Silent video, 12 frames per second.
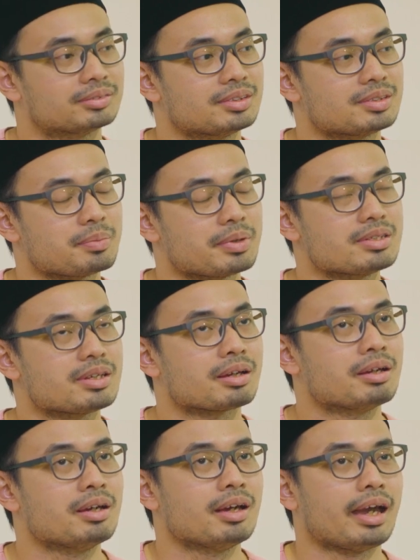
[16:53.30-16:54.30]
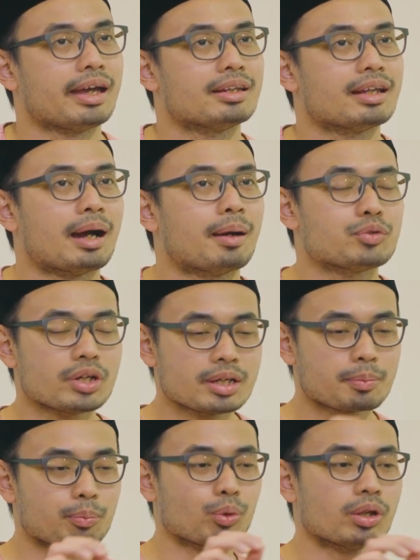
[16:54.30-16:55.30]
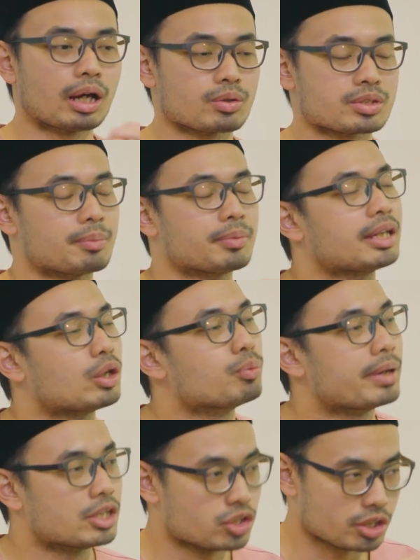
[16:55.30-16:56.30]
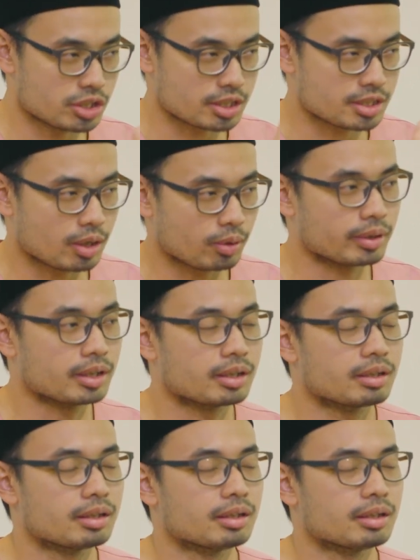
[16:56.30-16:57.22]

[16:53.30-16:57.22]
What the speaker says: that's amazing. And I'm trying to pull out something that you mentioned just now in